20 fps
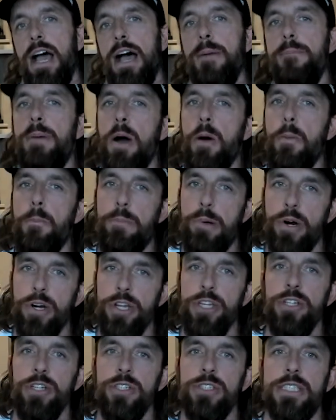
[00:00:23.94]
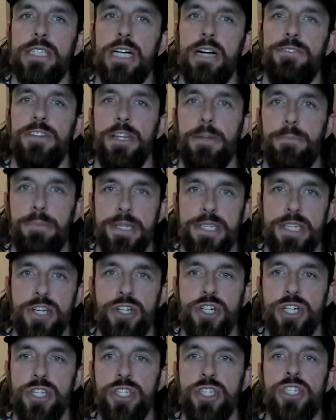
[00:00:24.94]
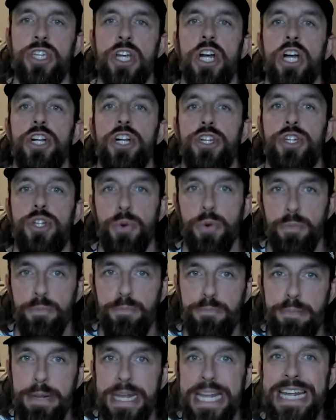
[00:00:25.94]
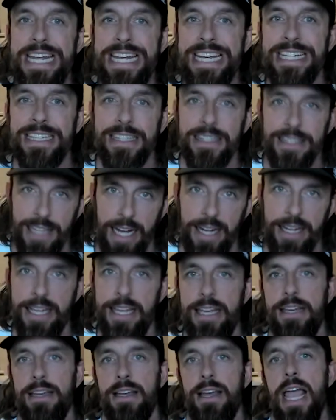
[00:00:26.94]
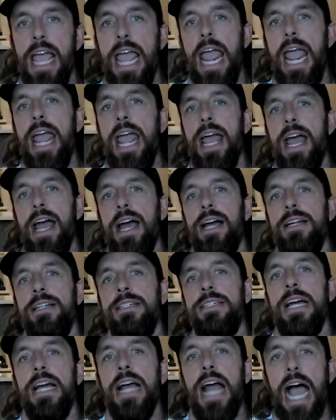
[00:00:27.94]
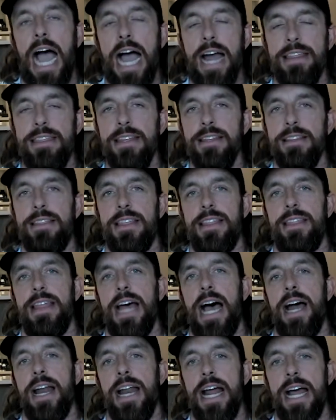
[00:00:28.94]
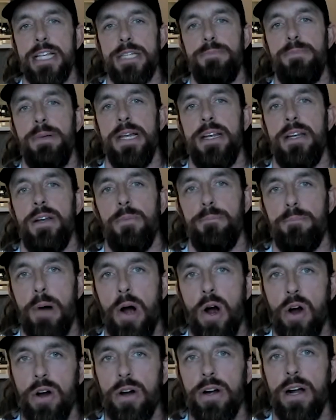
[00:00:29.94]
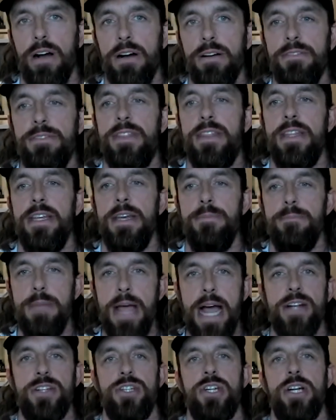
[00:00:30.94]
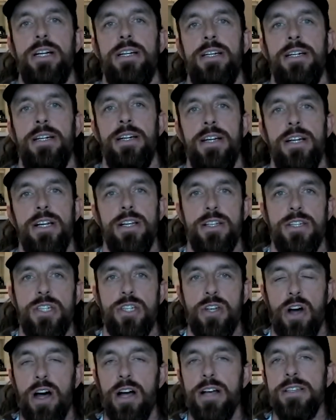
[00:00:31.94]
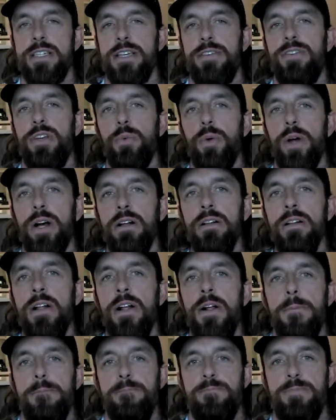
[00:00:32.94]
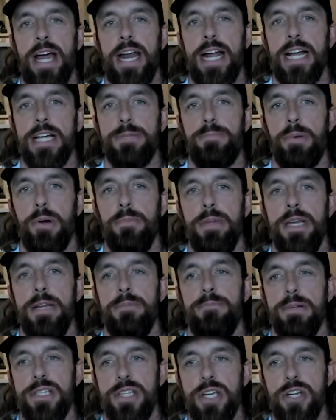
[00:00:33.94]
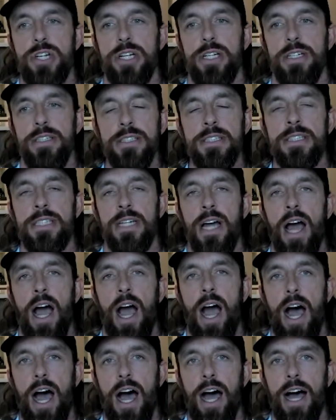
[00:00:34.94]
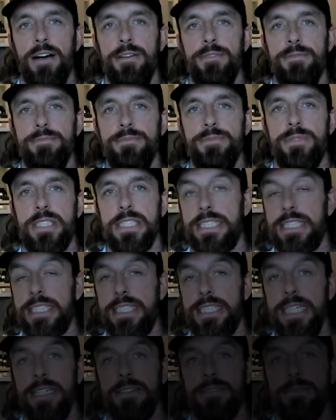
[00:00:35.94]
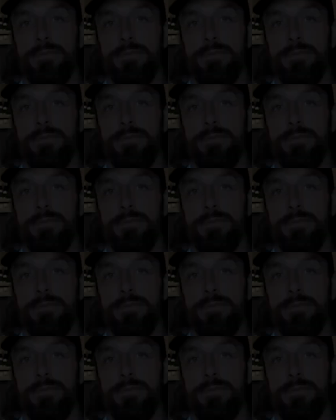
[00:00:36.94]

about putting yourself in the positions to be lucky. And I think that has been part of the magic sauce, if you will, that has put me in positions to succeed.